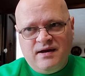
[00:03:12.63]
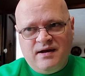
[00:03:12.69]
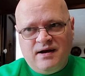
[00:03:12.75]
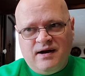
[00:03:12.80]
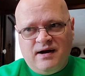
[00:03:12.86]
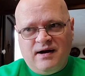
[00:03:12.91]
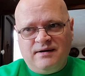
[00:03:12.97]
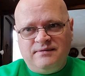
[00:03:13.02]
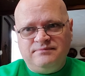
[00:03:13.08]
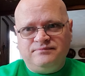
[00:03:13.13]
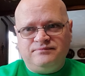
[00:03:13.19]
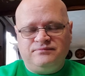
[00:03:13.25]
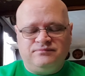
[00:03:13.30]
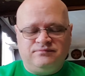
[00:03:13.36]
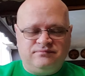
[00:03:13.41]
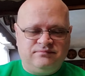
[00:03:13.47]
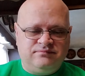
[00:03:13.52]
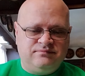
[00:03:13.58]
Uh,
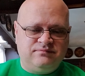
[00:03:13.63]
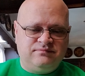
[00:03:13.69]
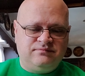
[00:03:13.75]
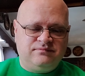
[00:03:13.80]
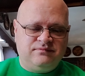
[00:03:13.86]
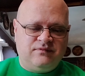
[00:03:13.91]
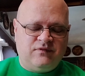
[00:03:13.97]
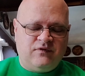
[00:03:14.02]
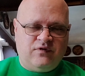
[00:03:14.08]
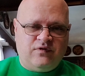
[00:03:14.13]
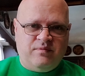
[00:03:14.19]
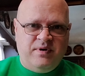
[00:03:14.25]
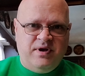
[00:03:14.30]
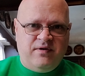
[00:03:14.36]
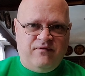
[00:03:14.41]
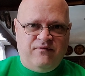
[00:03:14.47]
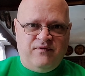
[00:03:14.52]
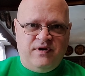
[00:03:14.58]
for
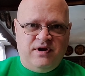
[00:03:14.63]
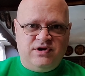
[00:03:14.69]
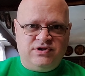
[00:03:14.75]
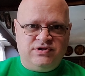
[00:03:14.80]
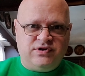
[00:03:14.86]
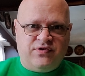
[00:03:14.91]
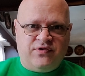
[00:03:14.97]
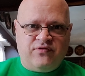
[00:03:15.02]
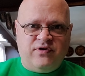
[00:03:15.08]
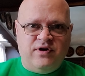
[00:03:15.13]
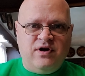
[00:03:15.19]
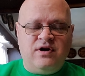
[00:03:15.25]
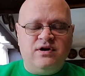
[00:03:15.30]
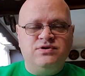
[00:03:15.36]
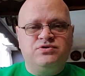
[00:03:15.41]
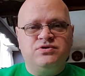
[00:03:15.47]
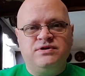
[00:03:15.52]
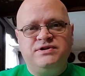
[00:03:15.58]
me to finish the
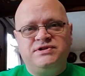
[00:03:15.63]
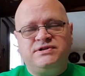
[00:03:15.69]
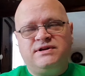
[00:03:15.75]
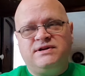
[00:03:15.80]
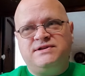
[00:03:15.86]
300s,